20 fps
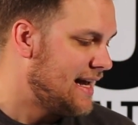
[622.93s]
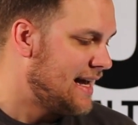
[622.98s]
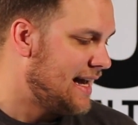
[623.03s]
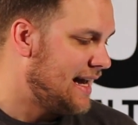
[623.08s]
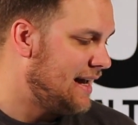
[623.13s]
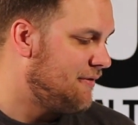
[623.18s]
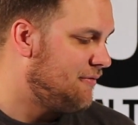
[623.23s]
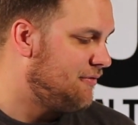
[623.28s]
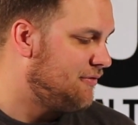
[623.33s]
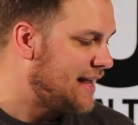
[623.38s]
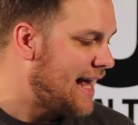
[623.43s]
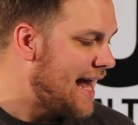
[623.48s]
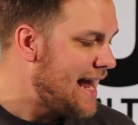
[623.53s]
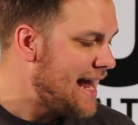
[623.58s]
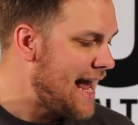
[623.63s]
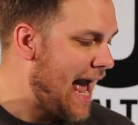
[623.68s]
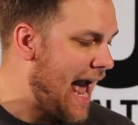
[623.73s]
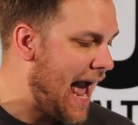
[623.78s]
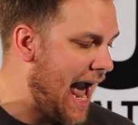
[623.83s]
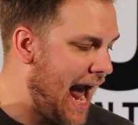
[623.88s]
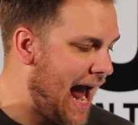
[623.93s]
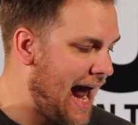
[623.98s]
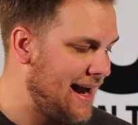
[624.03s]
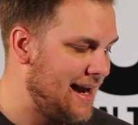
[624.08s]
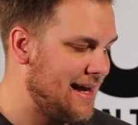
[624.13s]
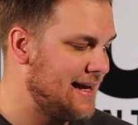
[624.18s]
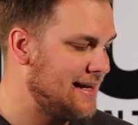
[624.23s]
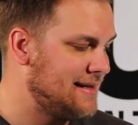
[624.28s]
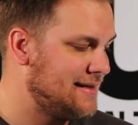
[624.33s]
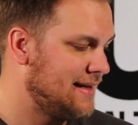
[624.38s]
If they had
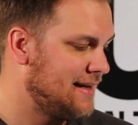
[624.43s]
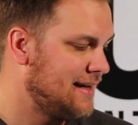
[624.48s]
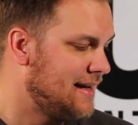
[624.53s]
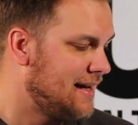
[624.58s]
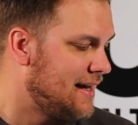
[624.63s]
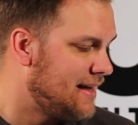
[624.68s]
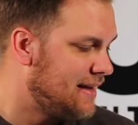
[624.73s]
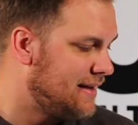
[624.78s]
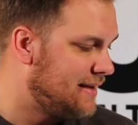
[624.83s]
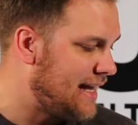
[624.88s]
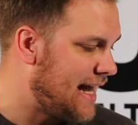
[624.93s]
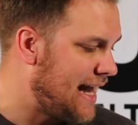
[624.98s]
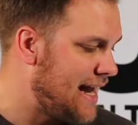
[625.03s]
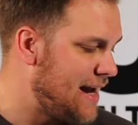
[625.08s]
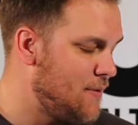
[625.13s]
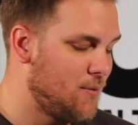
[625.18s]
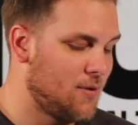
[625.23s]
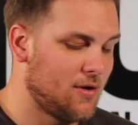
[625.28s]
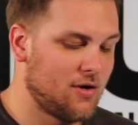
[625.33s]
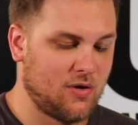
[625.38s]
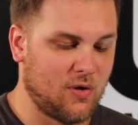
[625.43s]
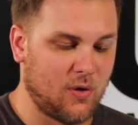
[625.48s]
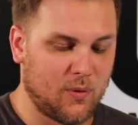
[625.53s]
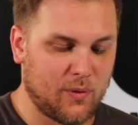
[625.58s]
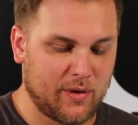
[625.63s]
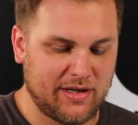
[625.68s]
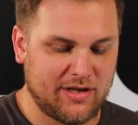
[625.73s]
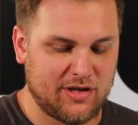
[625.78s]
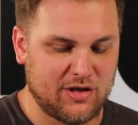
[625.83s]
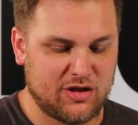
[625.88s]
it, they were
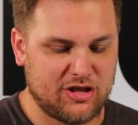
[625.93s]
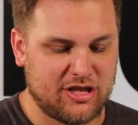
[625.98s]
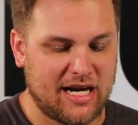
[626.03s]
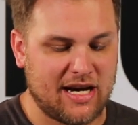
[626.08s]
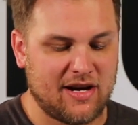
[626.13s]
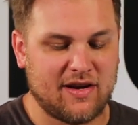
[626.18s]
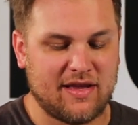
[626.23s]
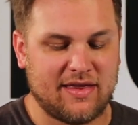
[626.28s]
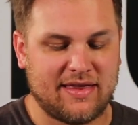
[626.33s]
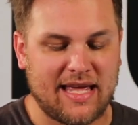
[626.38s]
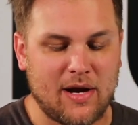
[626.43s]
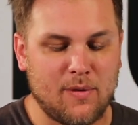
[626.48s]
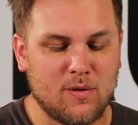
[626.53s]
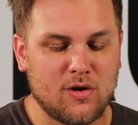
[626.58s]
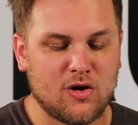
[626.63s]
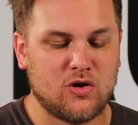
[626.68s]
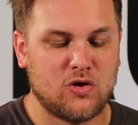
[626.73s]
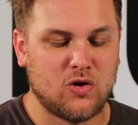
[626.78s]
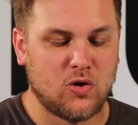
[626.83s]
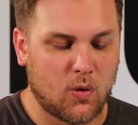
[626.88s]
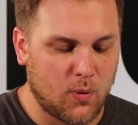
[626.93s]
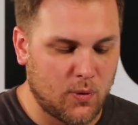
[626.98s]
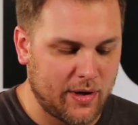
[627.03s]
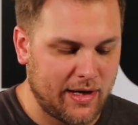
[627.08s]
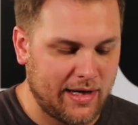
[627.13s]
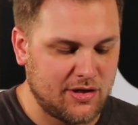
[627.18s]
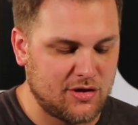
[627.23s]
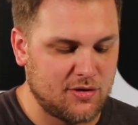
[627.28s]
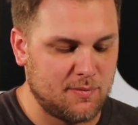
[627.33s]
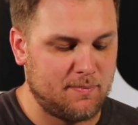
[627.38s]
going to share it. They were
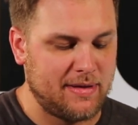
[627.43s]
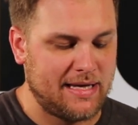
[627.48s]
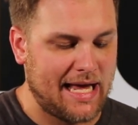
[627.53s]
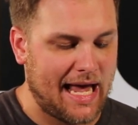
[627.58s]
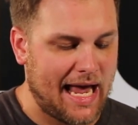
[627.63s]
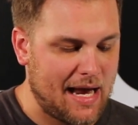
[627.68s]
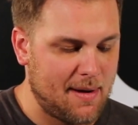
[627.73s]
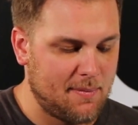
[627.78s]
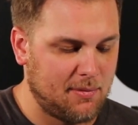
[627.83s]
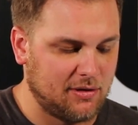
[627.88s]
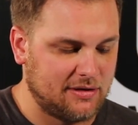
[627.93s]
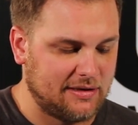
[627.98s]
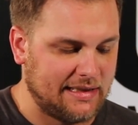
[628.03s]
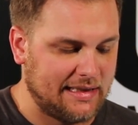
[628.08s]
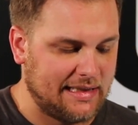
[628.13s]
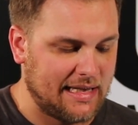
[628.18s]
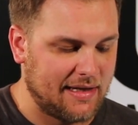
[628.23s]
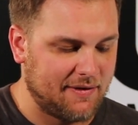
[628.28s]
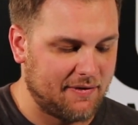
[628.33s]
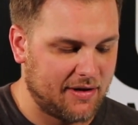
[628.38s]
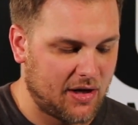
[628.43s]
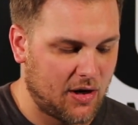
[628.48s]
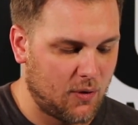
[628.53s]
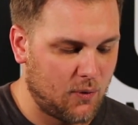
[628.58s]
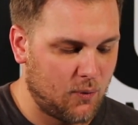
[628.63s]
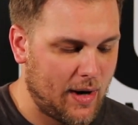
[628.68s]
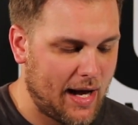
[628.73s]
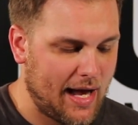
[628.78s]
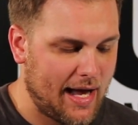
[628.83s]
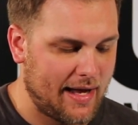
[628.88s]
going to be able to give it
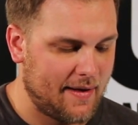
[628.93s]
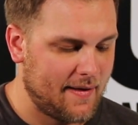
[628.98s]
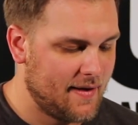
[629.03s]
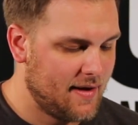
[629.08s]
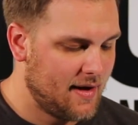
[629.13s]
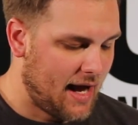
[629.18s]
away.